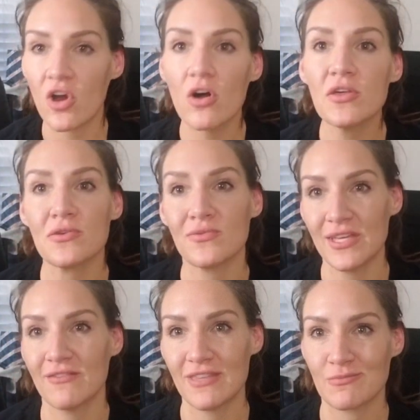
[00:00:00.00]
All three
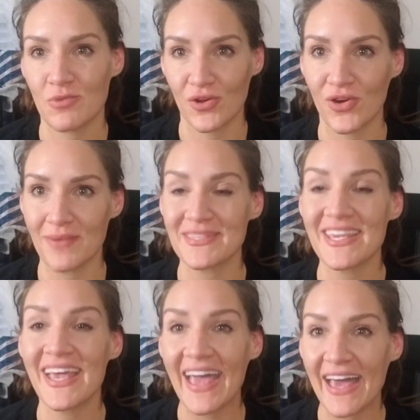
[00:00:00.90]
of these programs
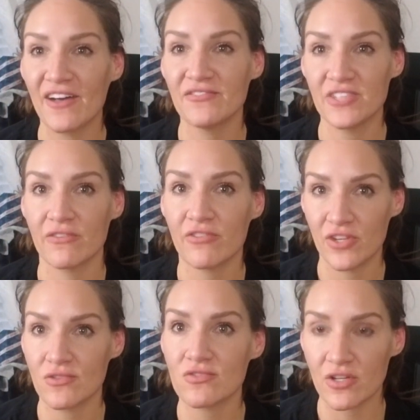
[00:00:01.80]
have done for
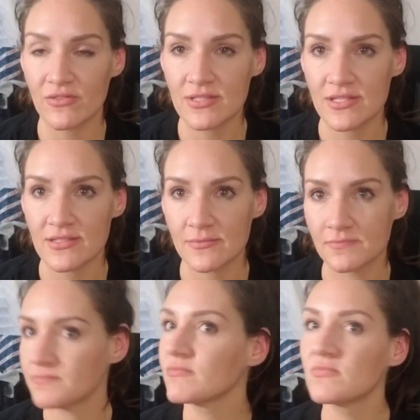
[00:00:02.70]
you services.
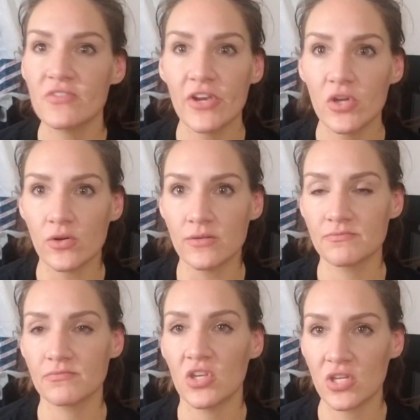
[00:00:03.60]
It's very cool.
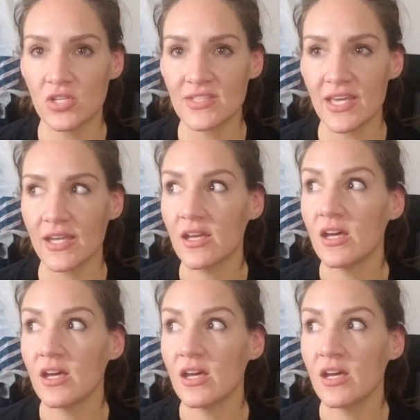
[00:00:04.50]
You can use that.